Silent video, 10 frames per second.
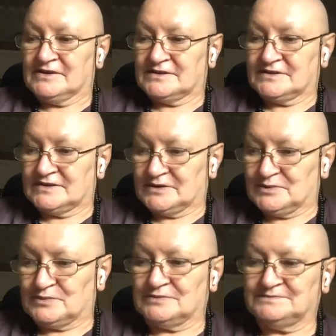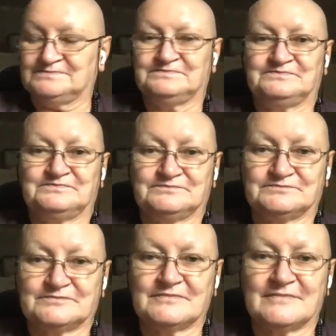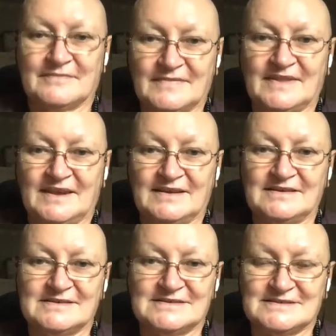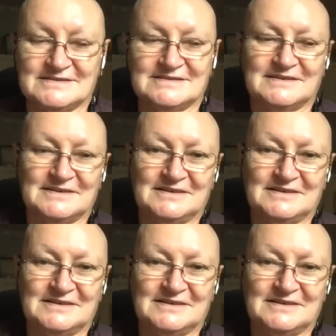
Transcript: So that is